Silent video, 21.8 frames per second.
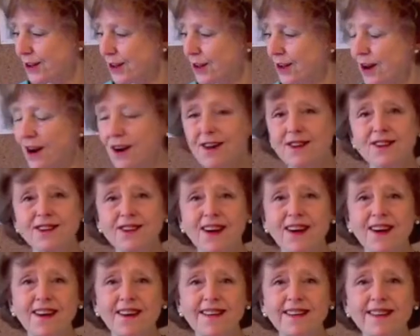Little Art
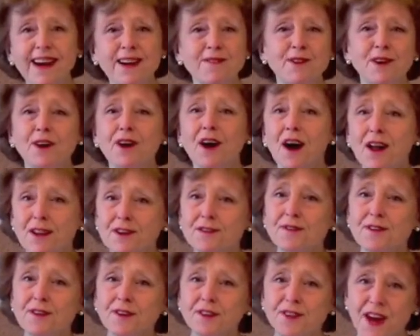Dog, have a
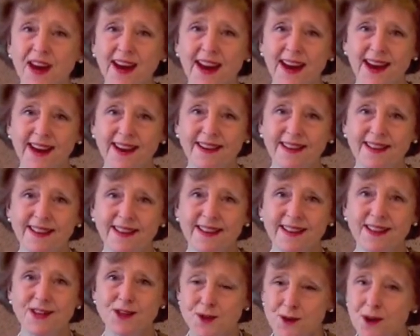colorful day. And
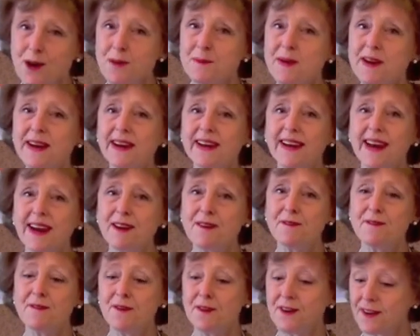join me
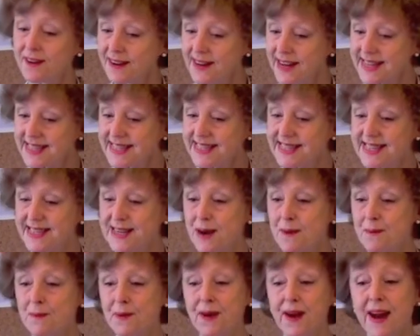again for lesson
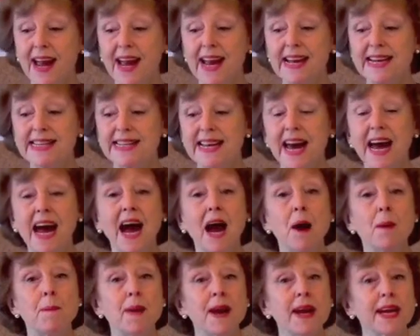number 8,
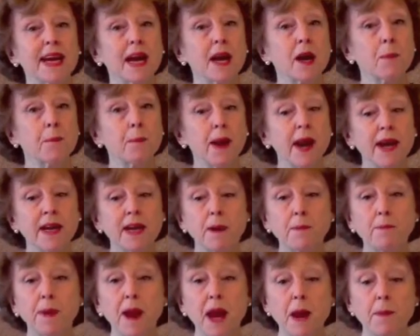making
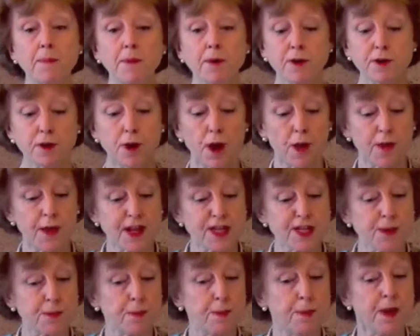painted paper
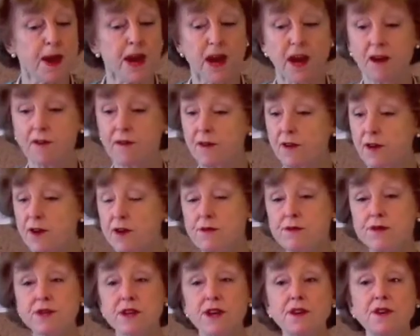that's big for
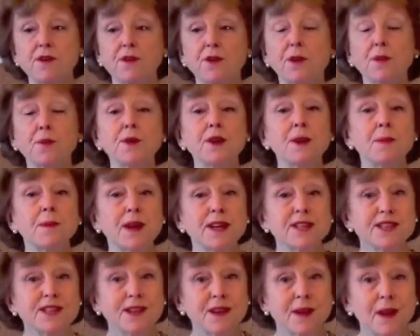use in your
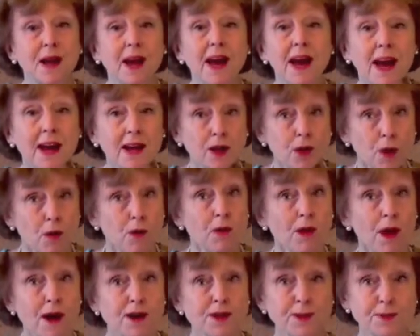3-dimensional and
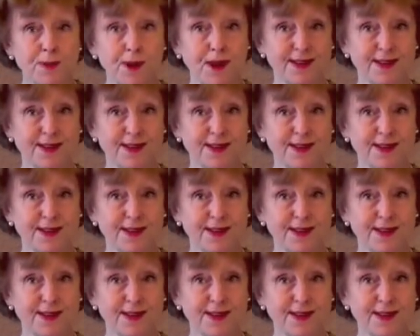collage